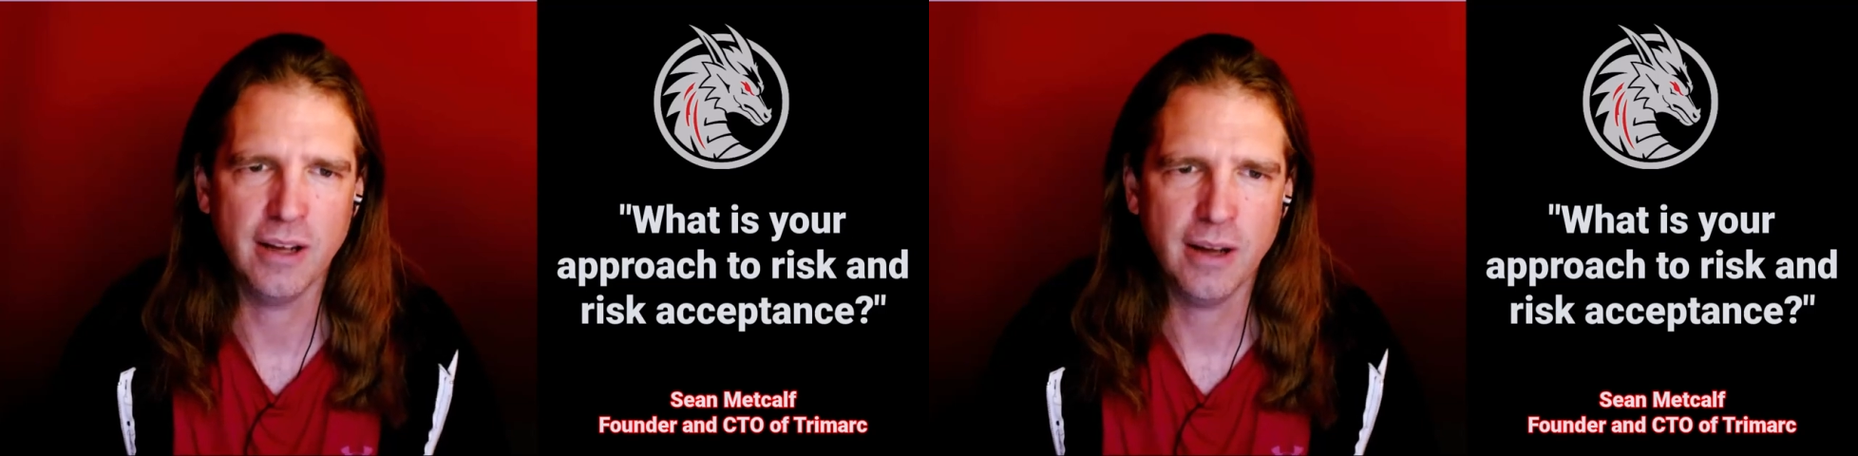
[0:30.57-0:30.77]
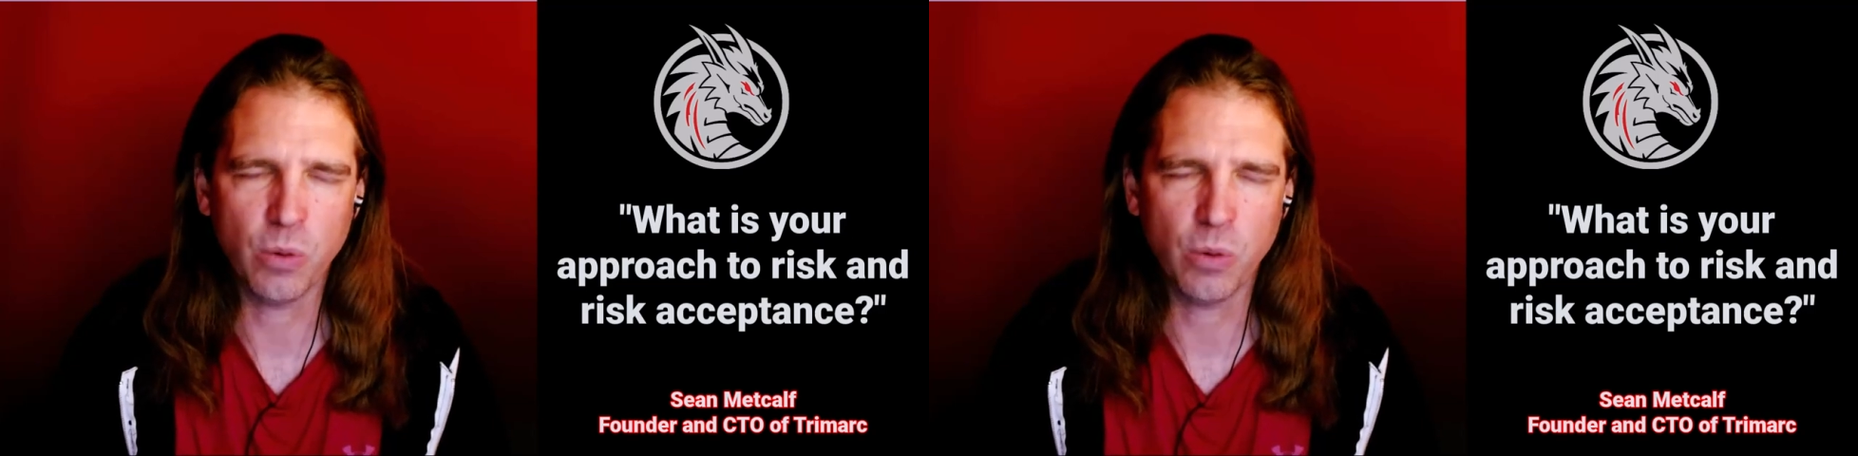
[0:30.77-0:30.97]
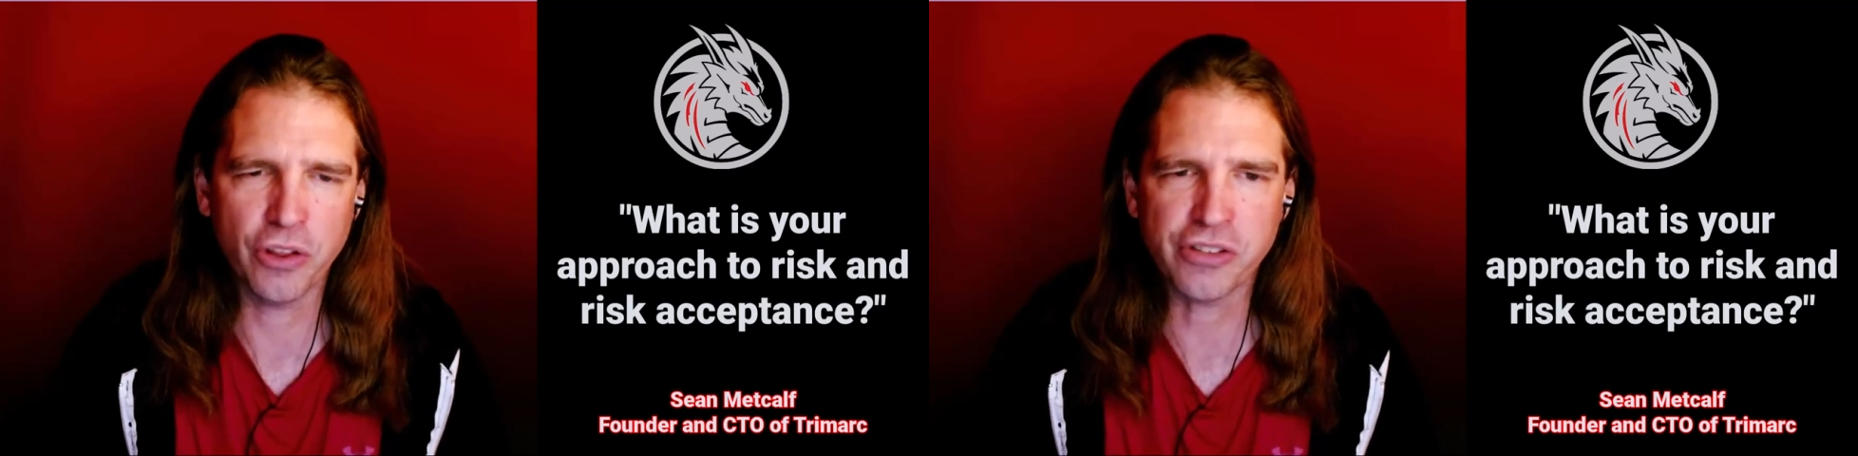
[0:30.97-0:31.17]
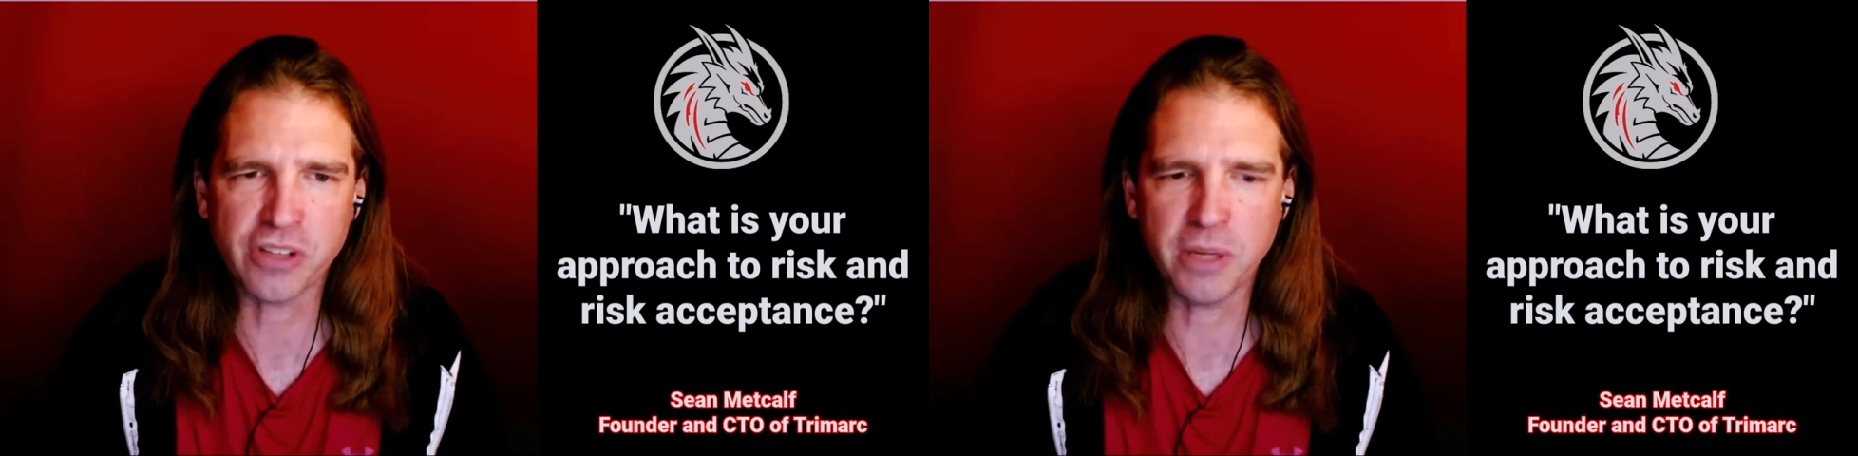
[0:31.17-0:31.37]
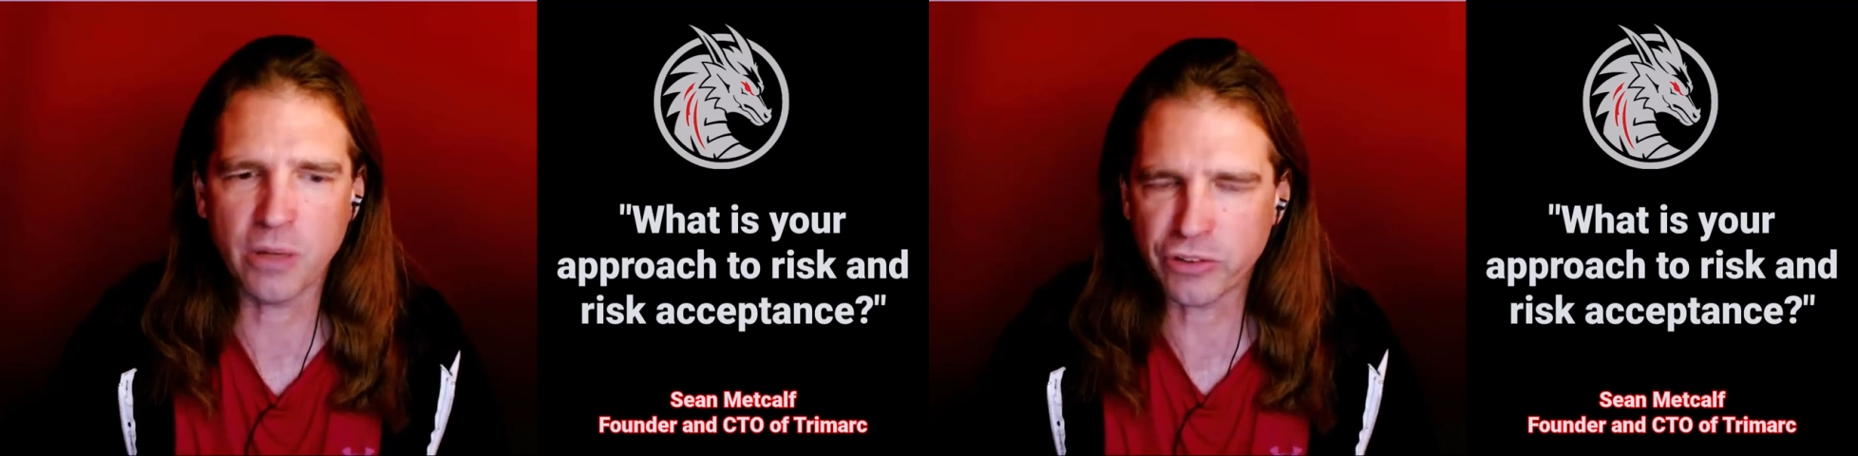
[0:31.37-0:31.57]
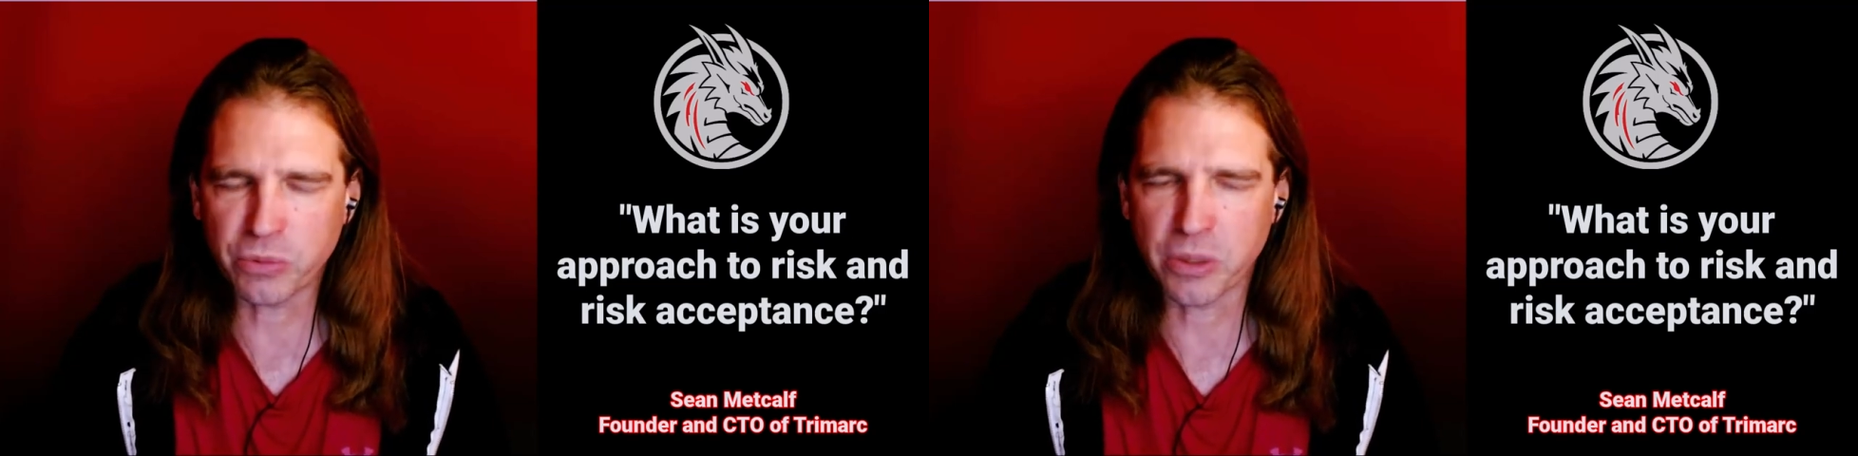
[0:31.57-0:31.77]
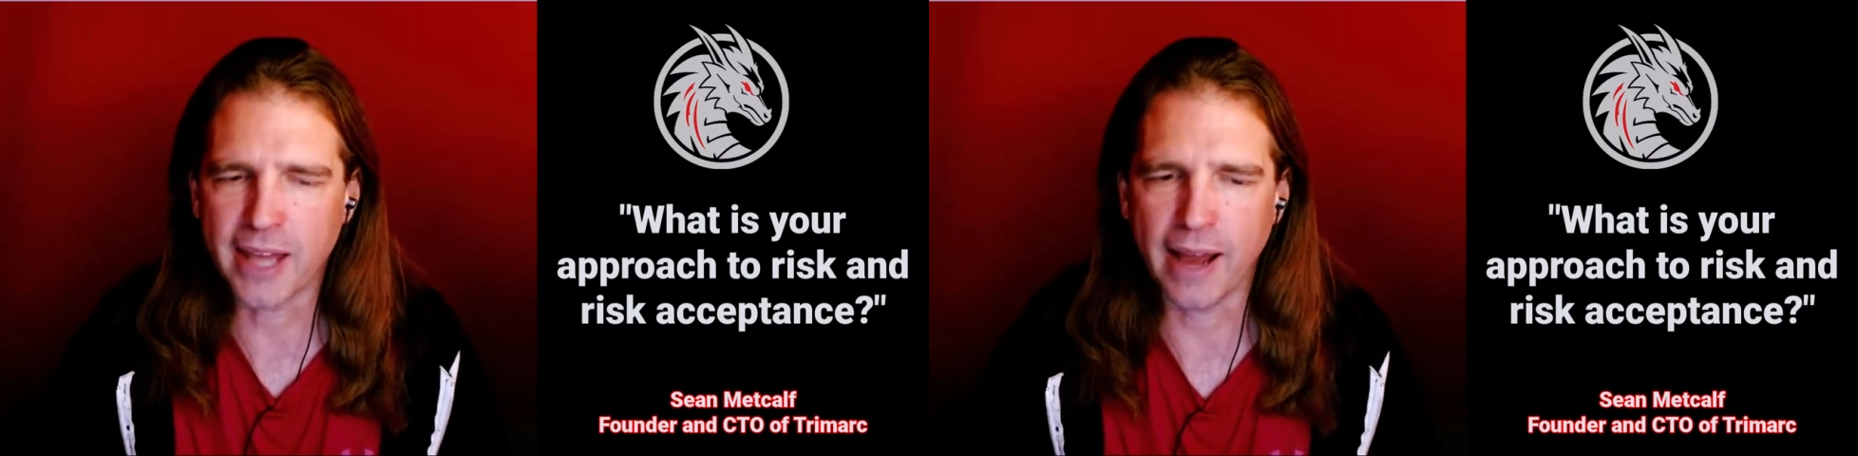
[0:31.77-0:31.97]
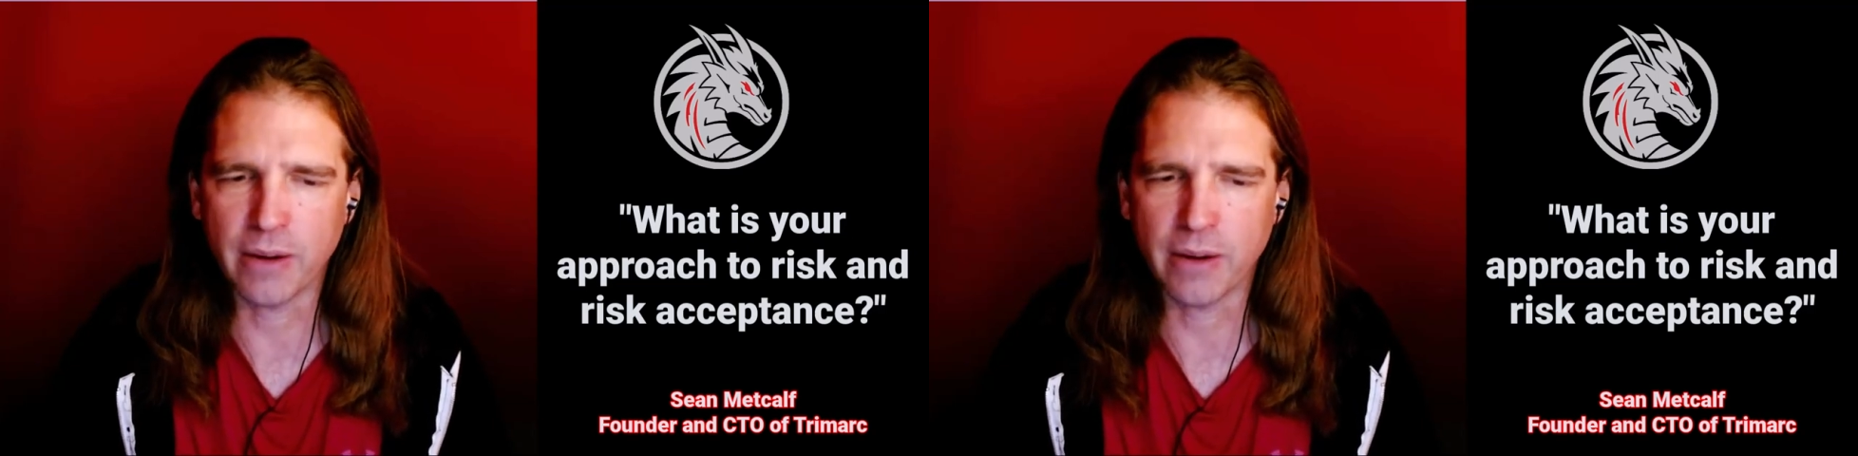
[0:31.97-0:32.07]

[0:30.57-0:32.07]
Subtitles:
Well, there's going to be a risk with that.